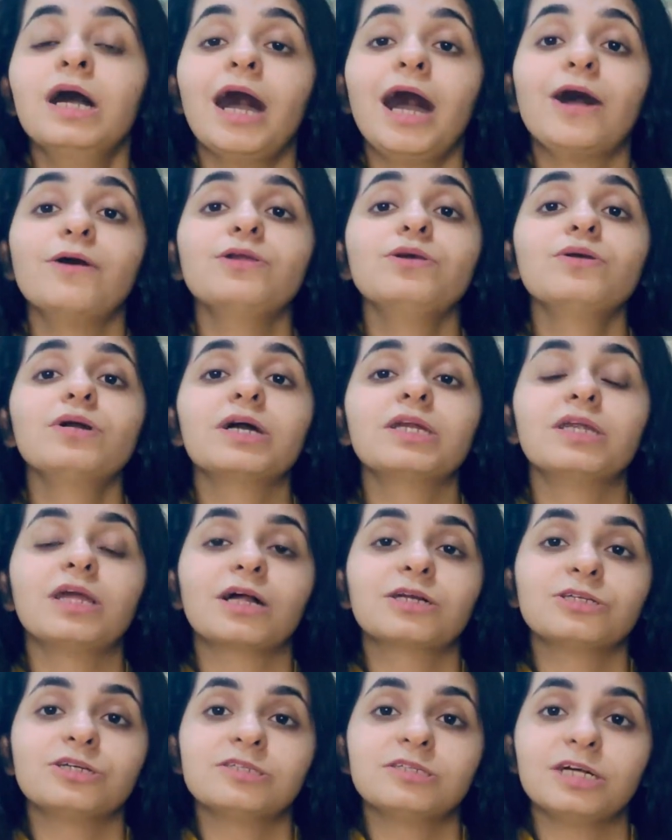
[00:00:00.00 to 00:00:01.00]
How do you
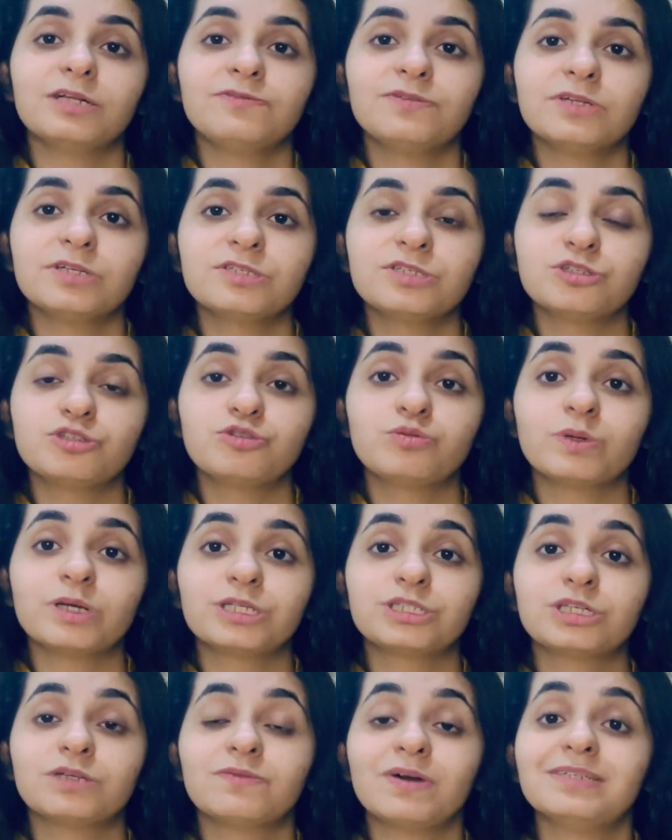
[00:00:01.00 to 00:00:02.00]
conduct yourself in a
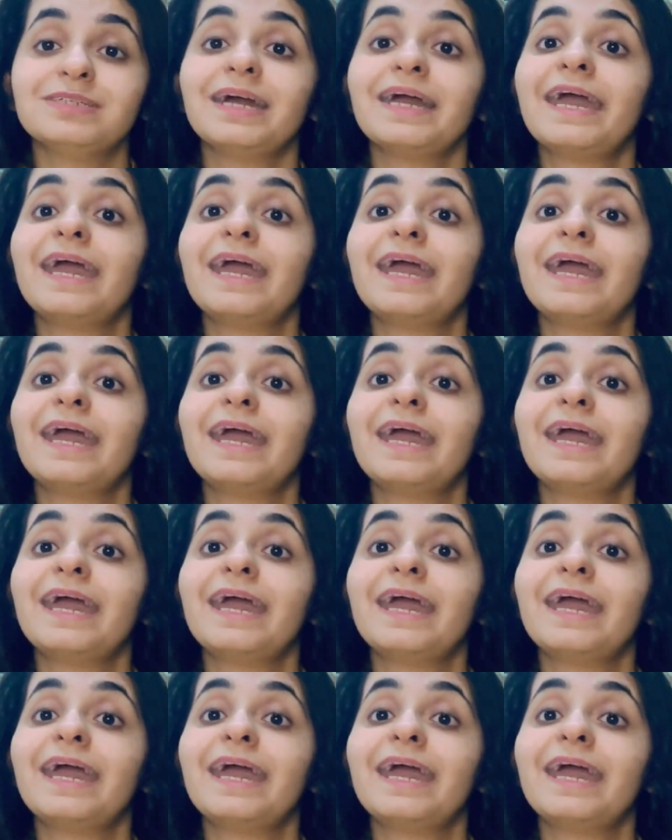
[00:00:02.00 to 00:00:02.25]
situation where